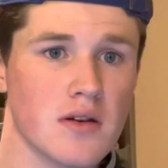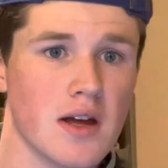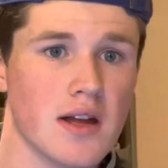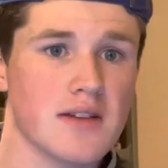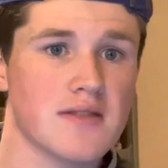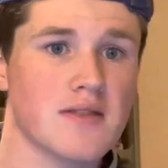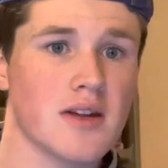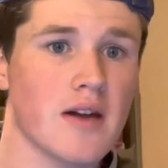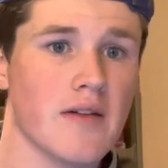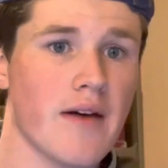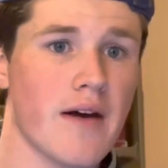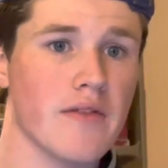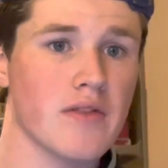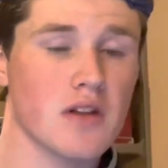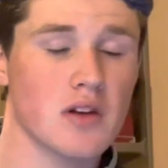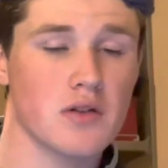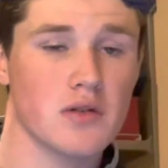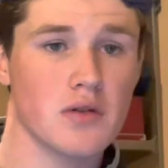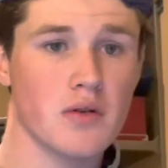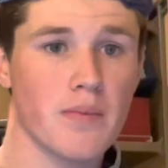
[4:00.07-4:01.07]
instead of having
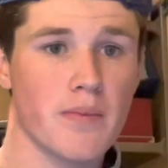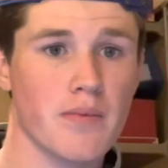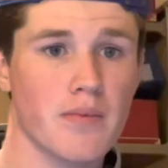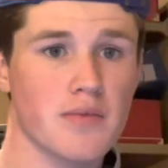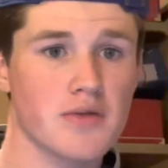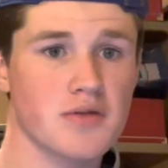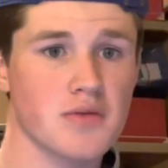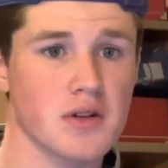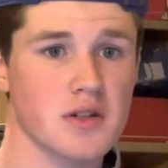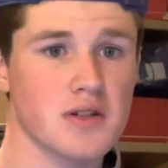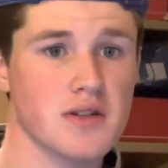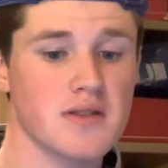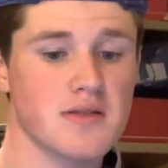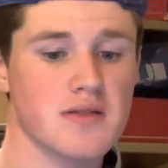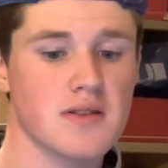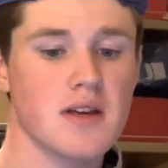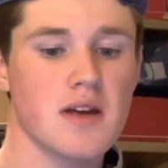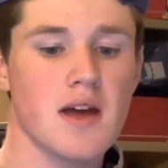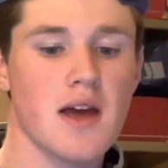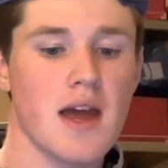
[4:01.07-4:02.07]
the 2 switches,
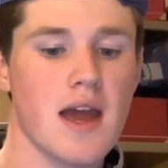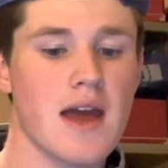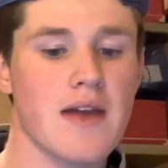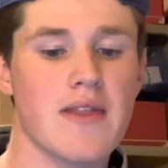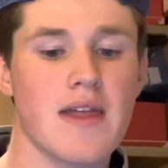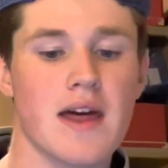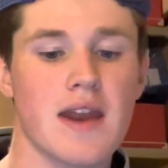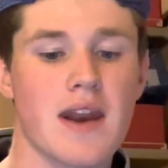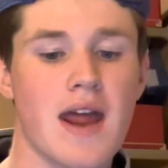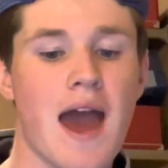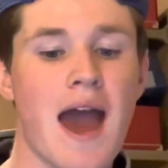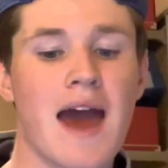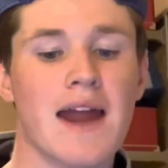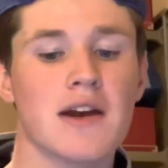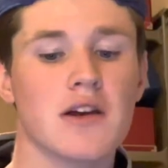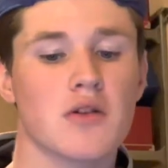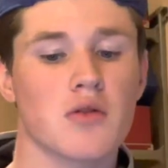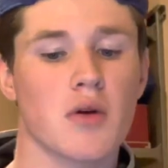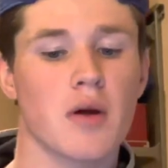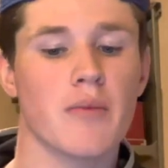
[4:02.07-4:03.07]
and then
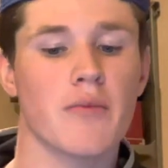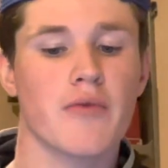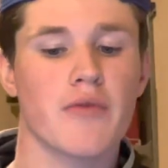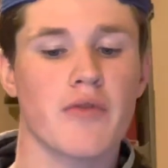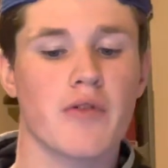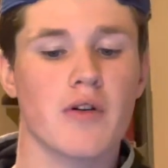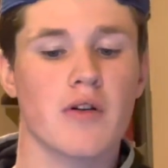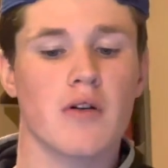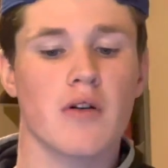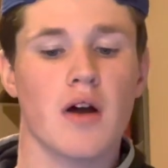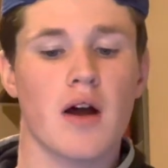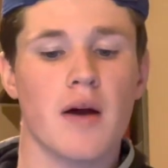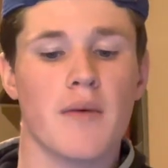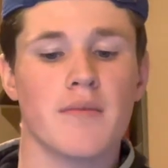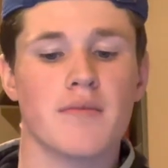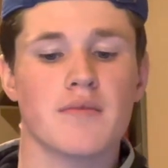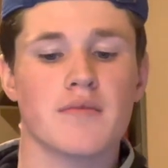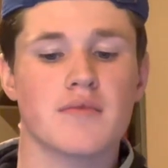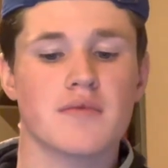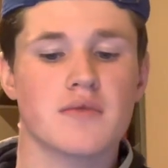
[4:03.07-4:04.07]
added grip
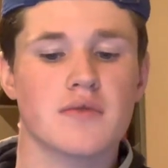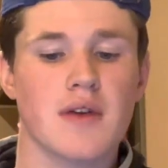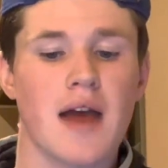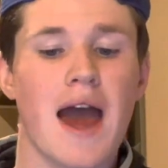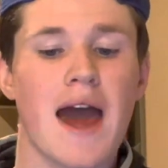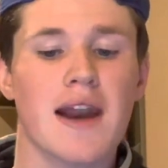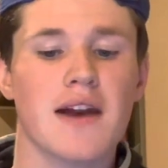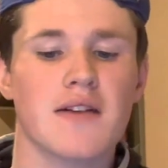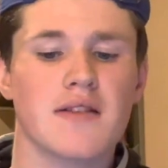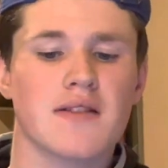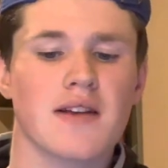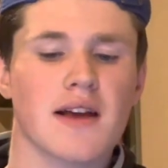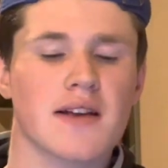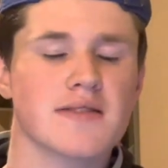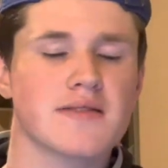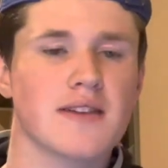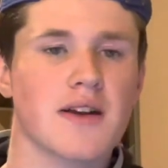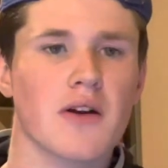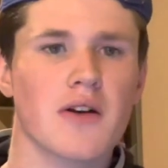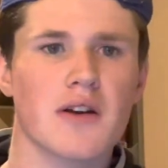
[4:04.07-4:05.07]
for added
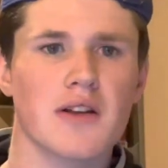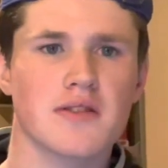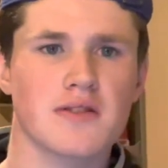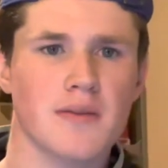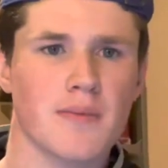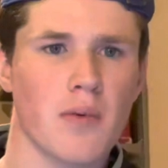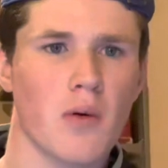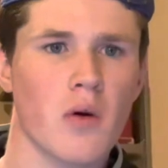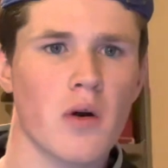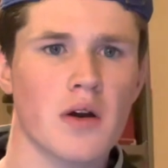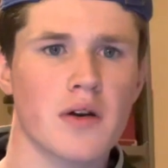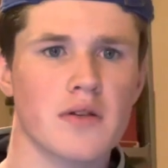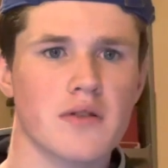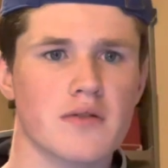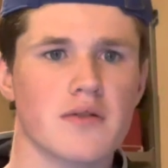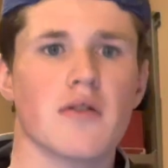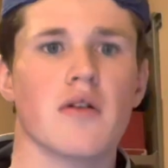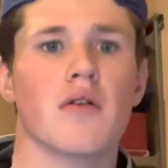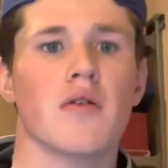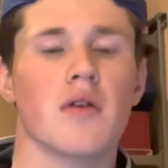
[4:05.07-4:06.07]
dexterity support,
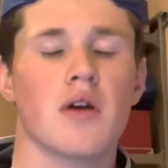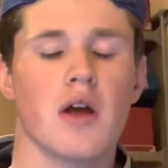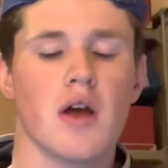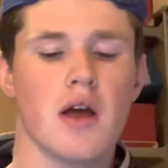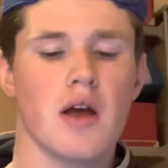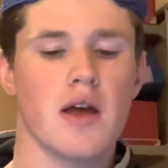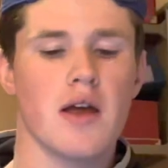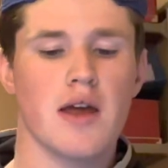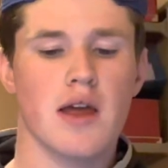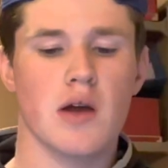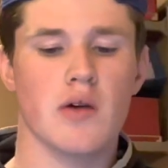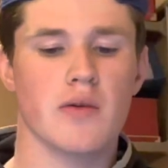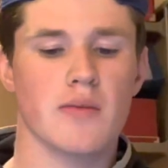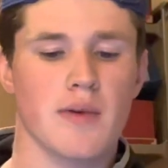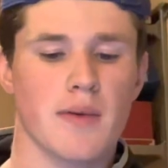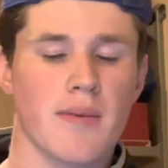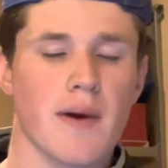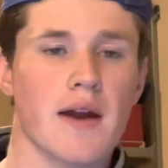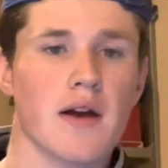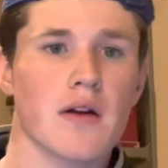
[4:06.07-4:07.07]
so it would
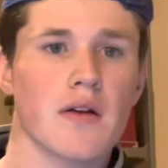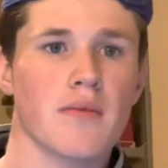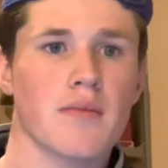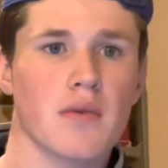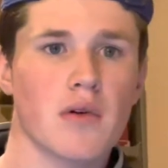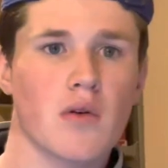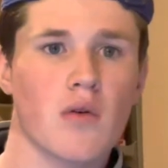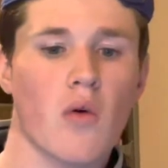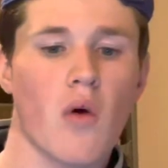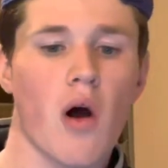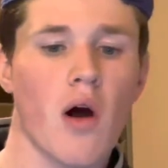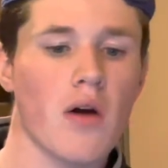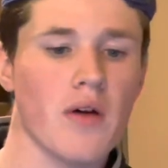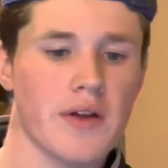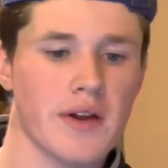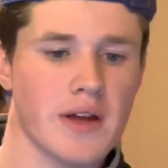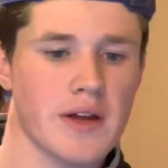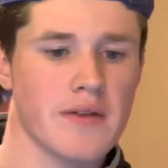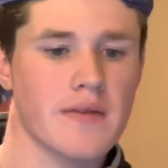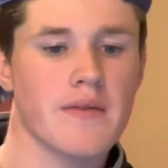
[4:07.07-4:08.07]
be better
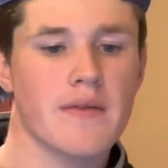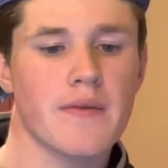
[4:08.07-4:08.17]
quality.